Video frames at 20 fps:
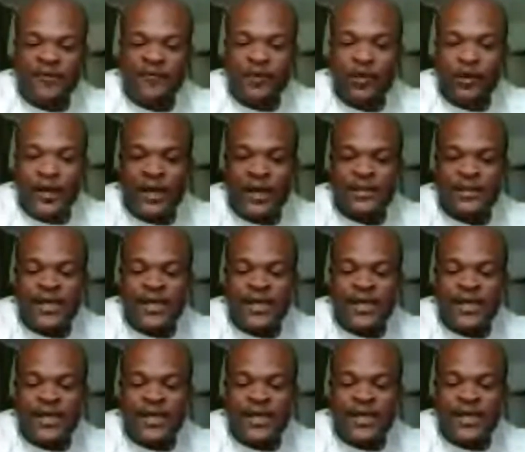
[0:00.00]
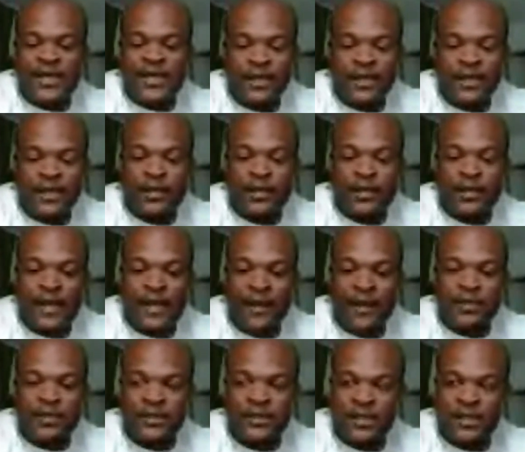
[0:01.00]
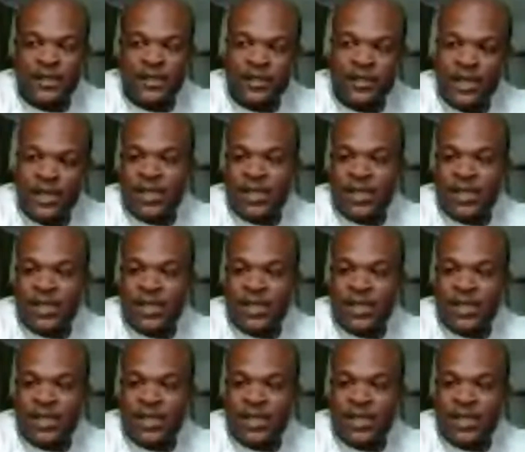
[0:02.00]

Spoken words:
Even though I did quit collecting the comics because,